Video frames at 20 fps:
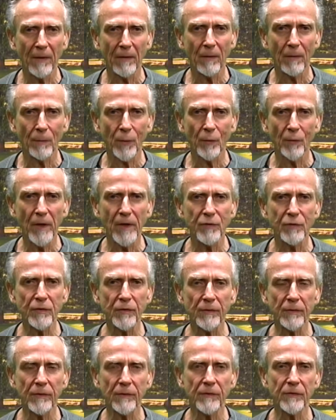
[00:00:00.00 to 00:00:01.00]

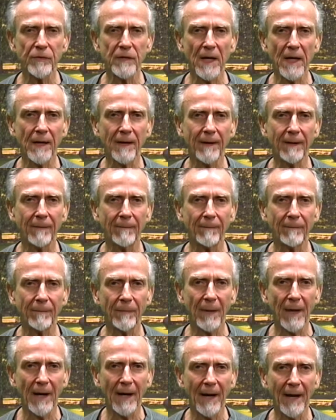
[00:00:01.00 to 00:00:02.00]
parishioners
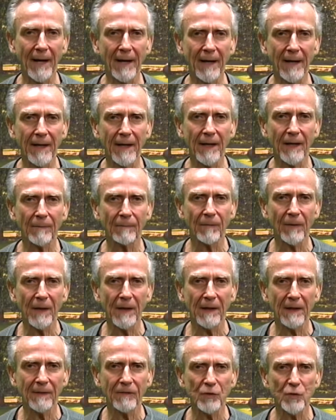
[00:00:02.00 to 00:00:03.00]
at a
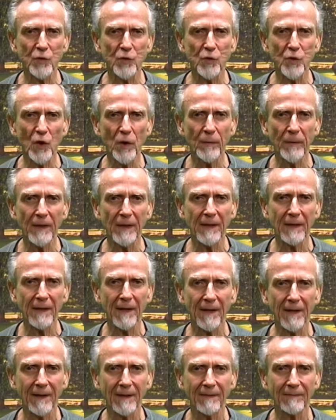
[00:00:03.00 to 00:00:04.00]

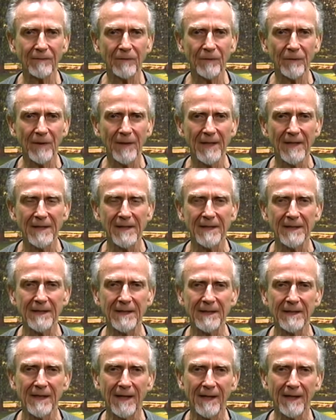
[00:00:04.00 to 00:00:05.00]
sermon
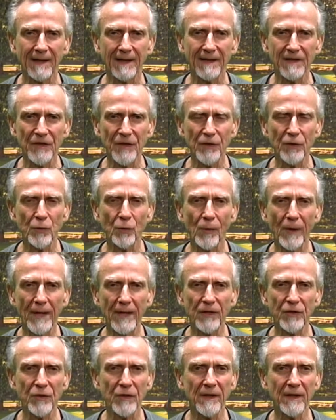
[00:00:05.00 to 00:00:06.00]

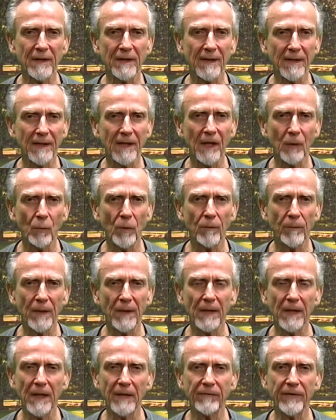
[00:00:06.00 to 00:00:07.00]
situation that he would be
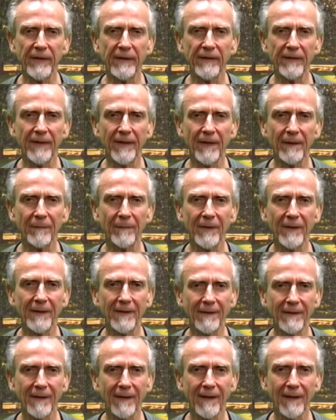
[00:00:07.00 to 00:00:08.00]
leaving them,
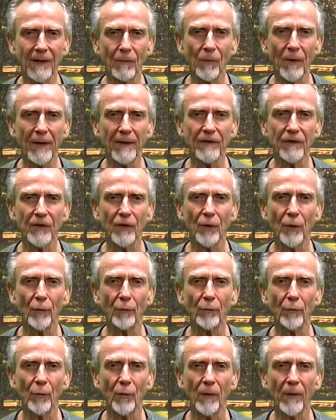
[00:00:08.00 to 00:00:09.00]
and he wanted to go
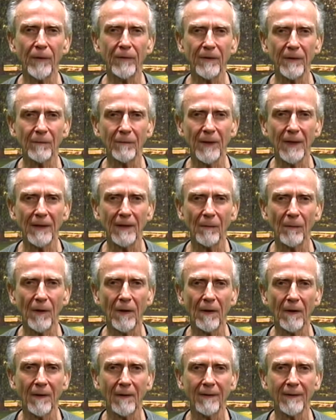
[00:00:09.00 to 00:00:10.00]
forth and meet them
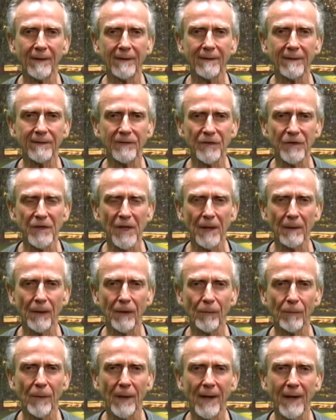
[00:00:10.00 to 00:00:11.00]
all and say
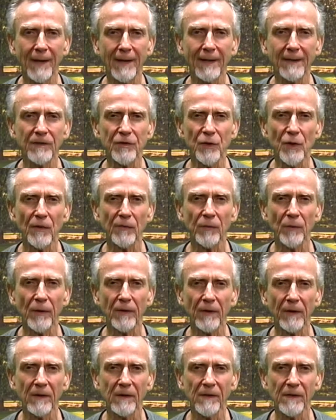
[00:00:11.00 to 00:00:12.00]
goodbye and so
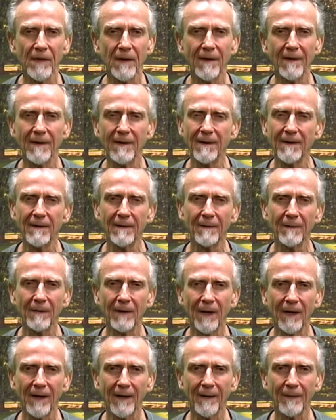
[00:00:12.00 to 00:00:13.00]
forth.
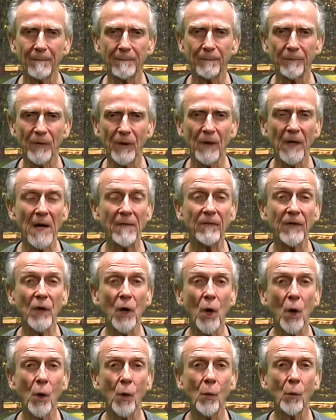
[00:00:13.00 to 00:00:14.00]
You never
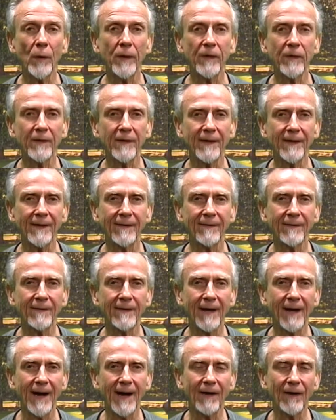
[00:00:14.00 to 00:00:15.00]
know when you're gonna,
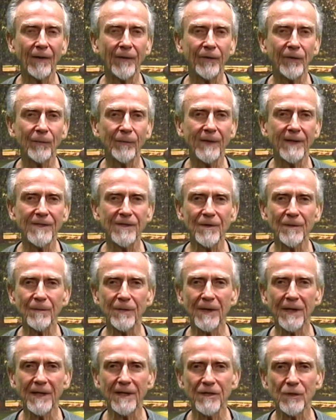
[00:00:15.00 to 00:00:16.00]
how long you'll be
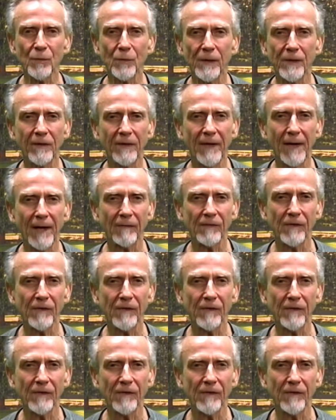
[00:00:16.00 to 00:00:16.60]
someplace or when you're gonna have